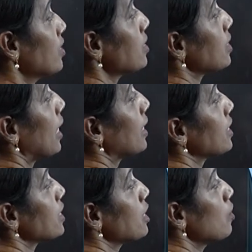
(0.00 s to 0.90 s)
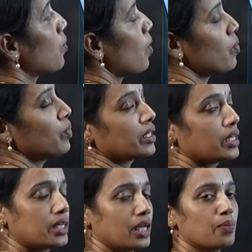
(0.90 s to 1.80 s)
this conditional
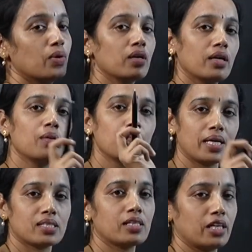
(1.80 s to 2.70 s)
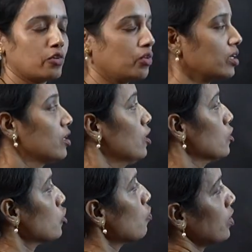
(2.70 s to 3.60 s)
probability table in Bayesian network.
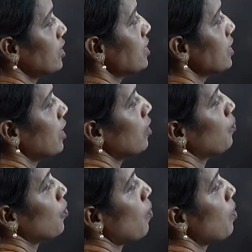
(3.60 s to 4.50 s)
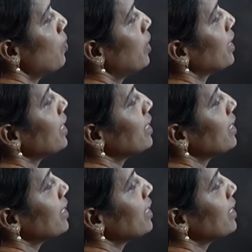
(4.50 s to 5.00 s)
So what is here? Probability